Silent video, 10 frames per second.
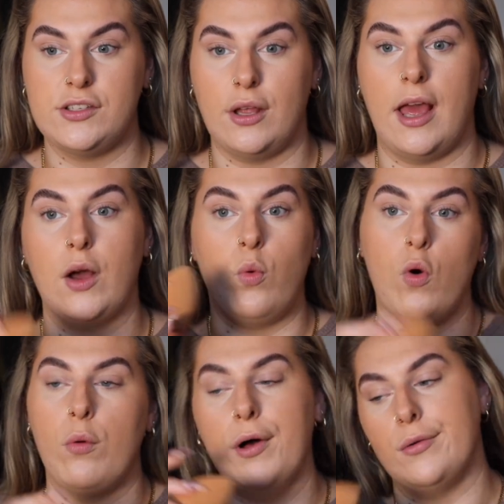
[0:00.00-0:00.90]
So like
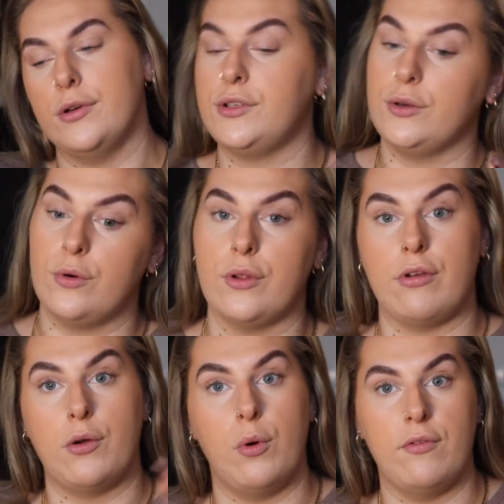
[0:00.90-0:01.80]
quarter one, quarter two, quarter
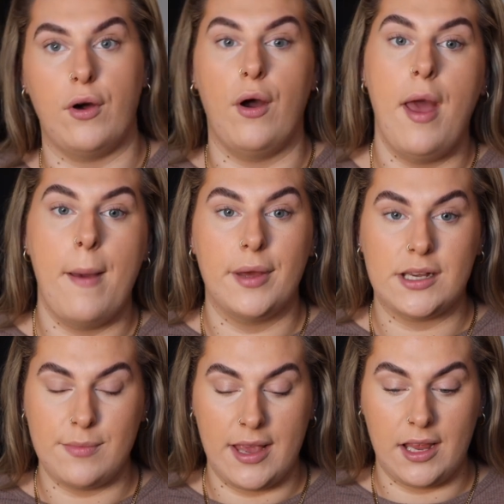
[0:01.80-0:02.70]
three, quarter four,
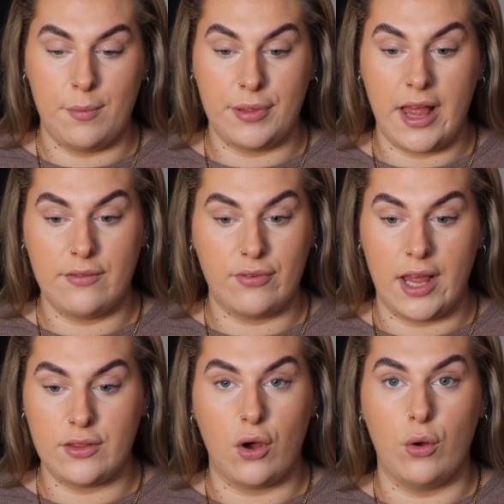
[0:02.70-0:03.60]
because making a plan for
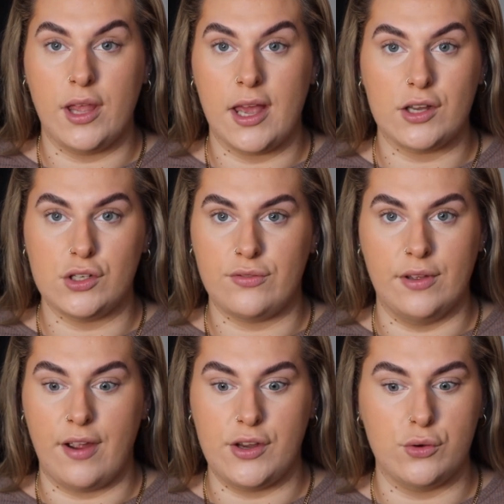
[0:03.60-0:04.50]
like the whole year can just
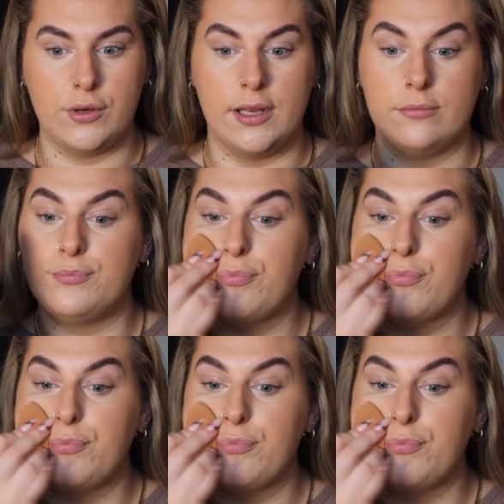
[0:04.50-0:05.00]
feel very daunting.